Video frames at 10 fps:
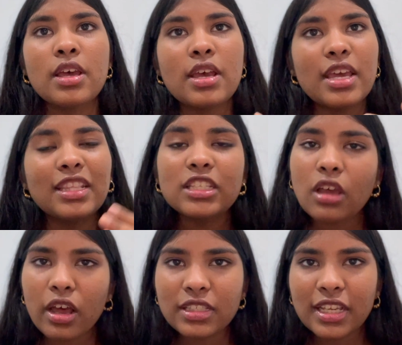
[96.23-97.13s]
In this
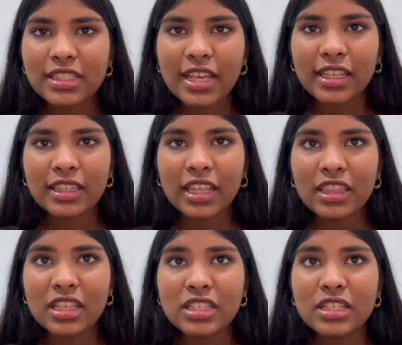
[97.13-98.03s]
context, the
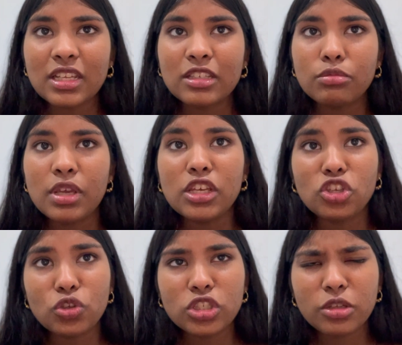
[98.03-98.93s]
antithesis is being
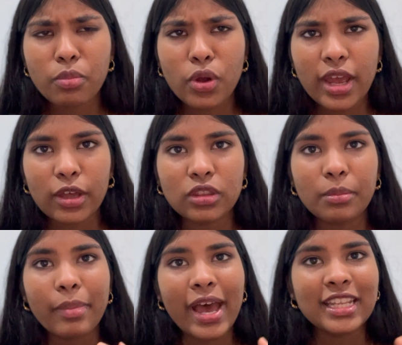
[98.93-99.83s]
used to point out the
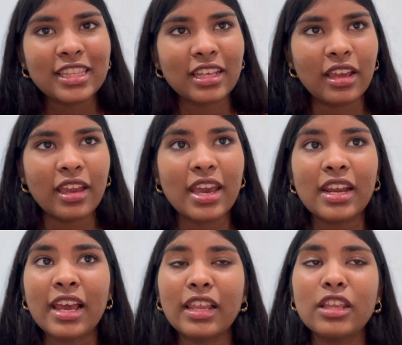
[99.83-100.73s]
bad thing and
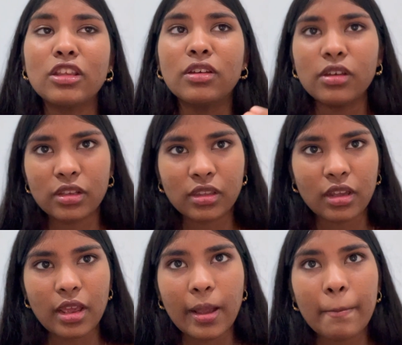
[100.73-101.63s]
highlight the good
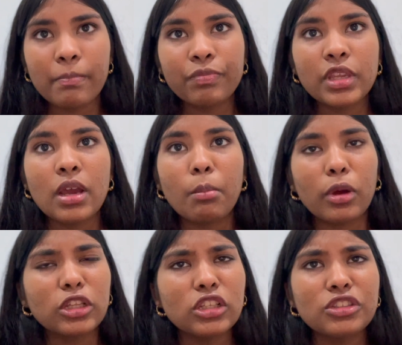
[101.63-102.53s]
thing.
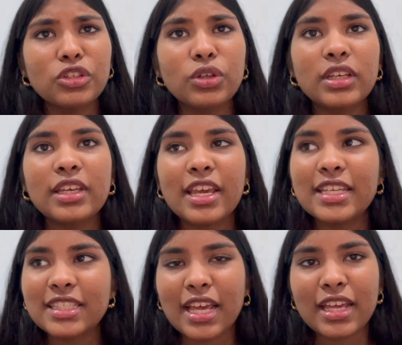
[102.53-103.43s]
Martin Luther King
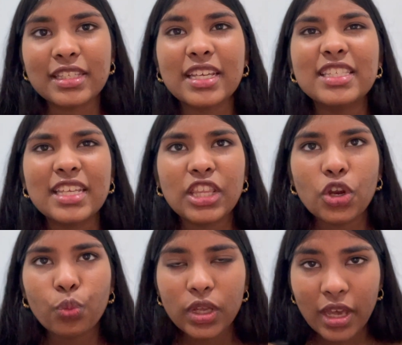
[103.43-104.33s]
says, It's either
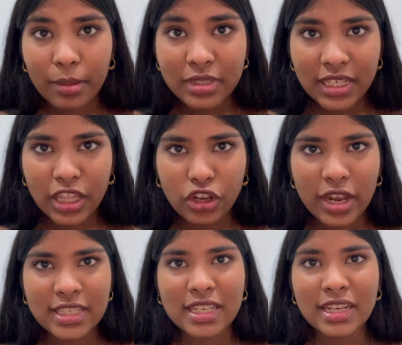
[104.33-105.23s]
we come together
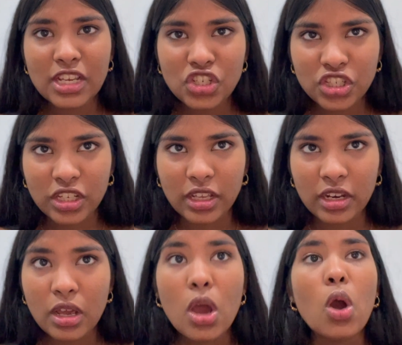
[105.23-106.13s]
as a nation
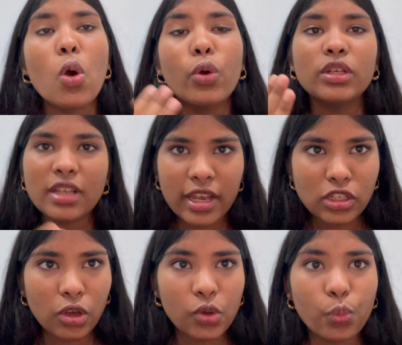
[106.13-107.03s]
or die
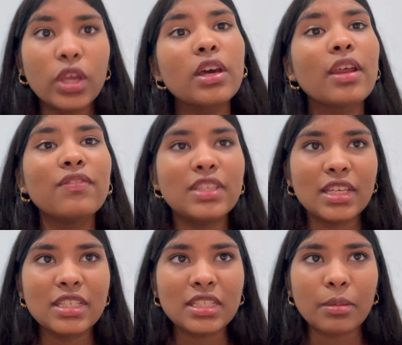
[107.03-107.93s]
knowing we could have
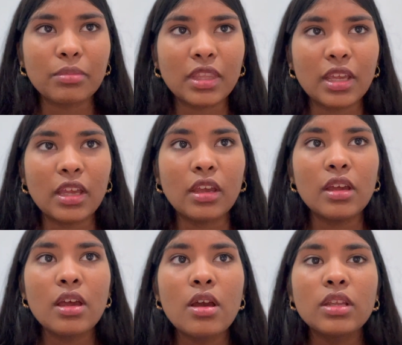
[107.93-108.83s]
did something
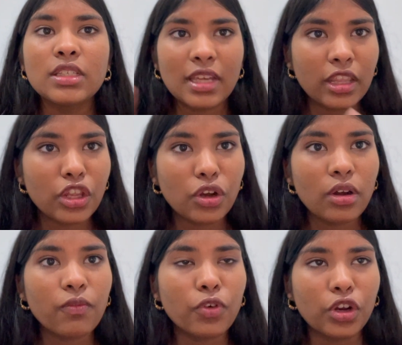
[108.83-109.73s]
together
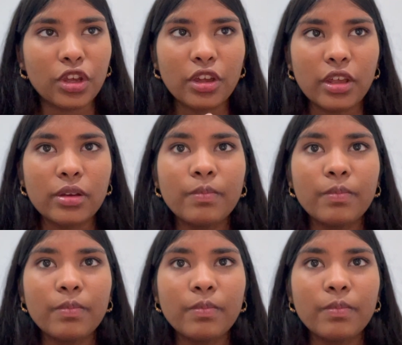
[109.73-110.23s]
for good.